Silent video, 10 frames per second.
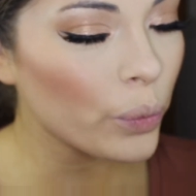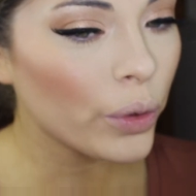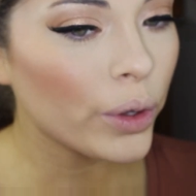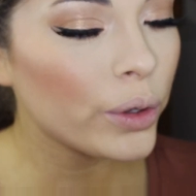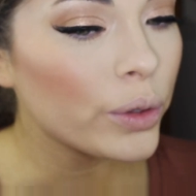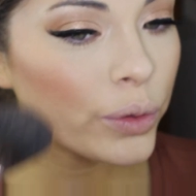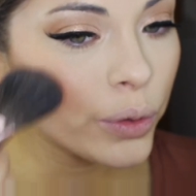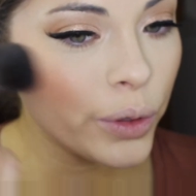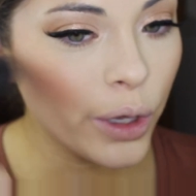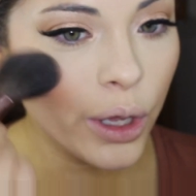applying it
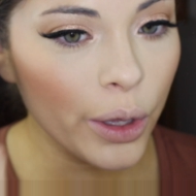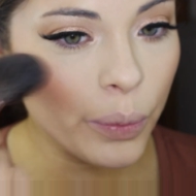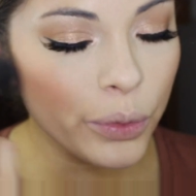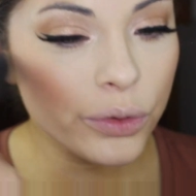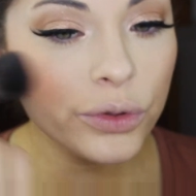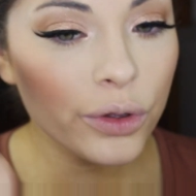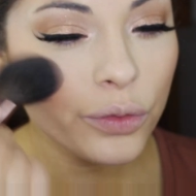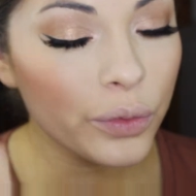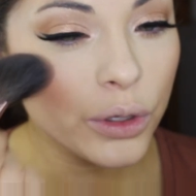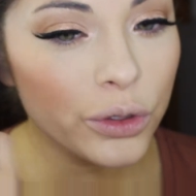to the apples
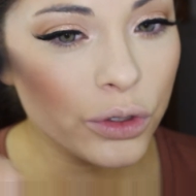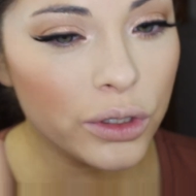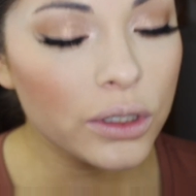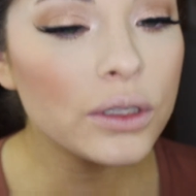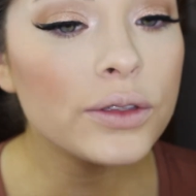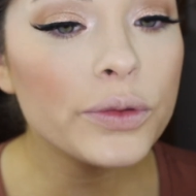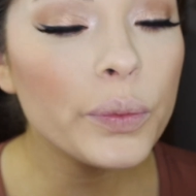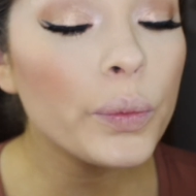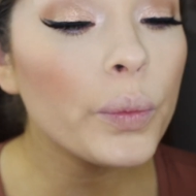of my cheeks.